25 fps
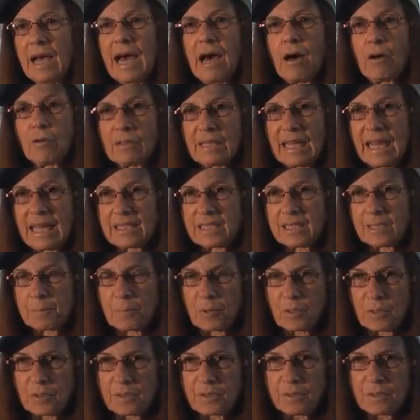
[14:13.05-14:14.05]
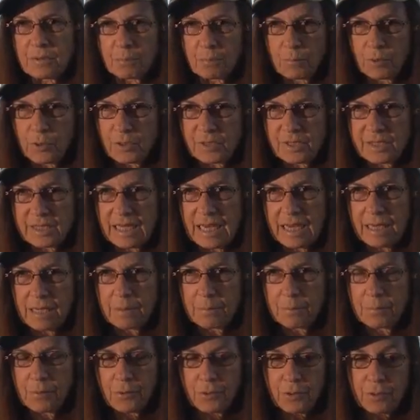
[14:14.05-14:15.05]
outlets
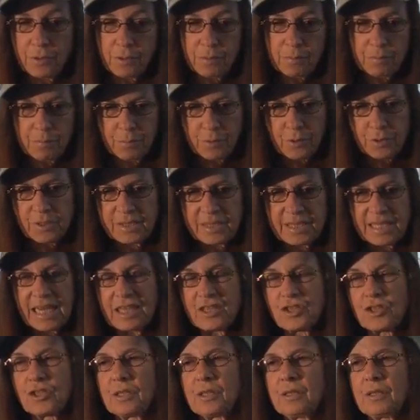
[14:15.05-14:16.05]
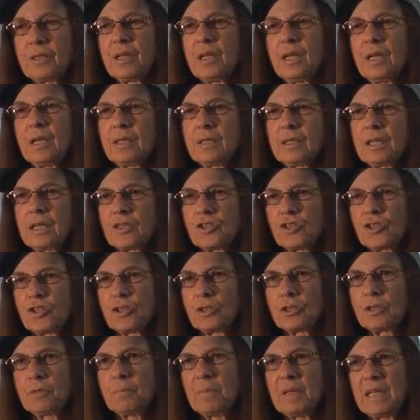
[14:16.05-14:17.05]
per session that
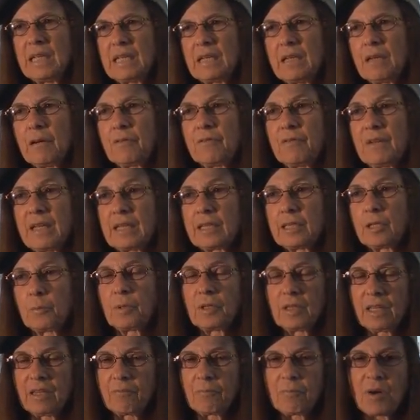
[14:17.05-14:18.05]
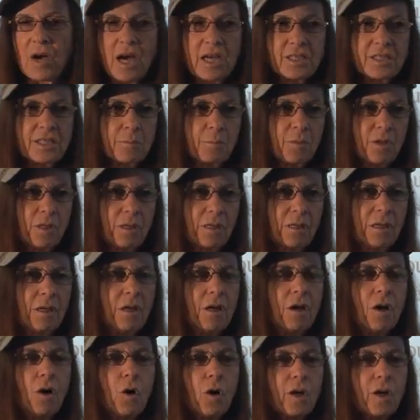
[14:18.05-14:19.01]
should be available if possible,